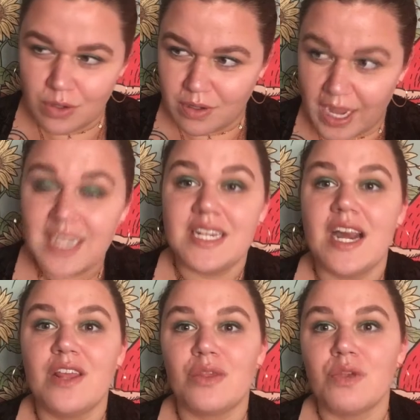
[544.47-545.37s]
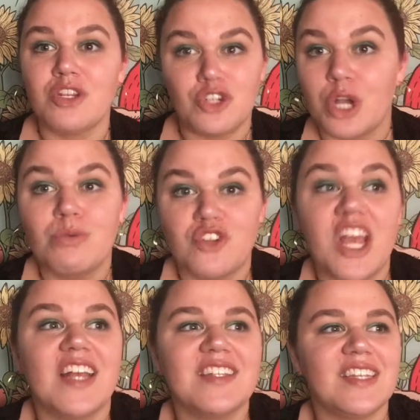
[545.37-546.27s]
1983, Joan
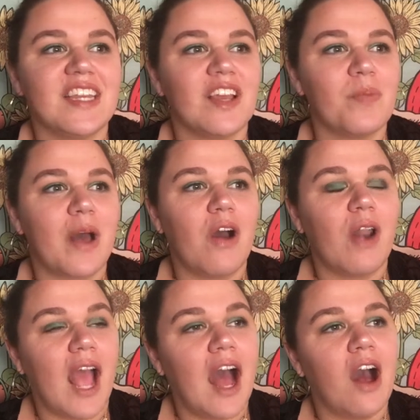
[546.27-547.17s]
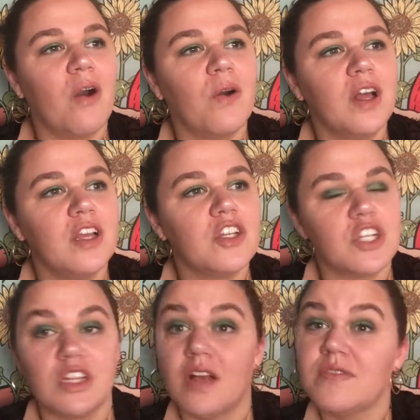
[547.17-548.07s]
Jett singing about how
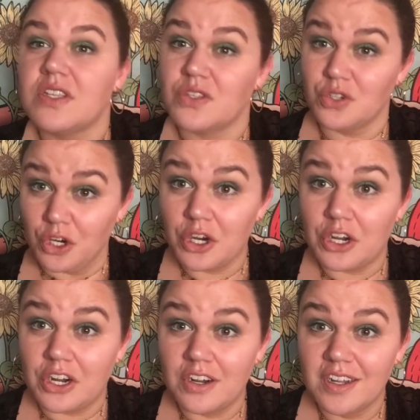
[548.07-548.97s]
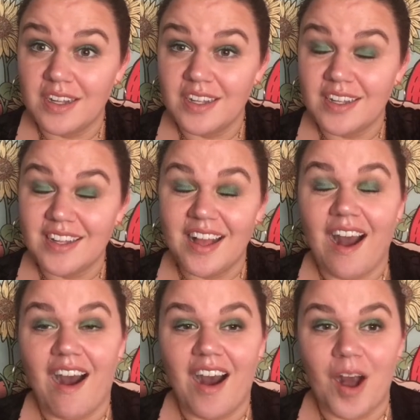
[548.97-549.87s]
she loves this girl,
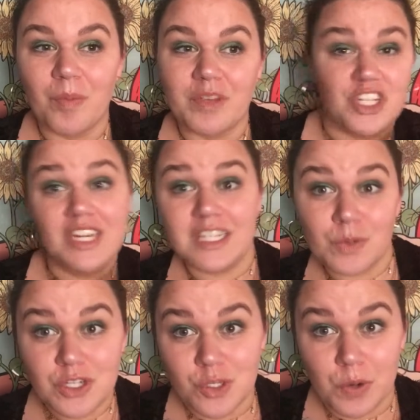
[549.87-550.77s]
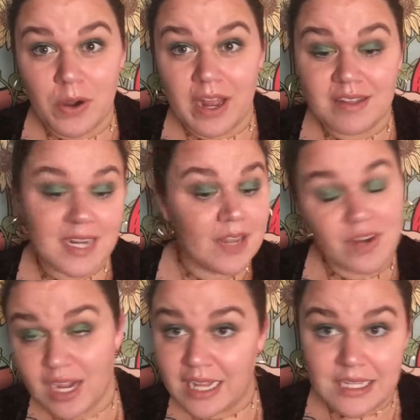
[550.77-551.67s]
because she didn't switch those pronouns, not
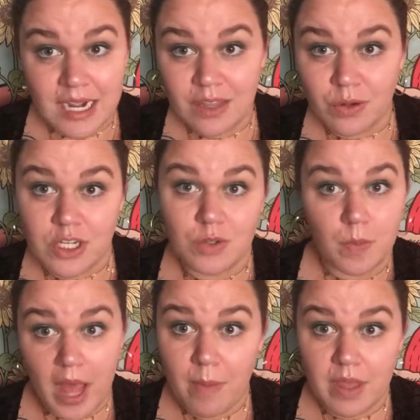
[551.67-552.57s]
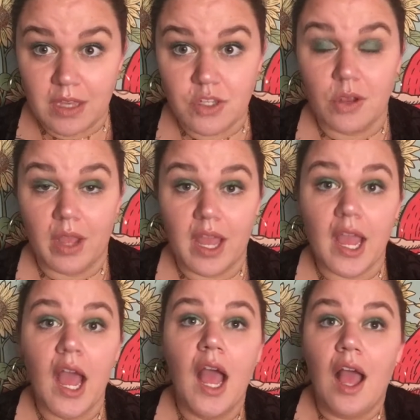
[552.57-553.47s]
even in 1983. She was a bad bitch, okay?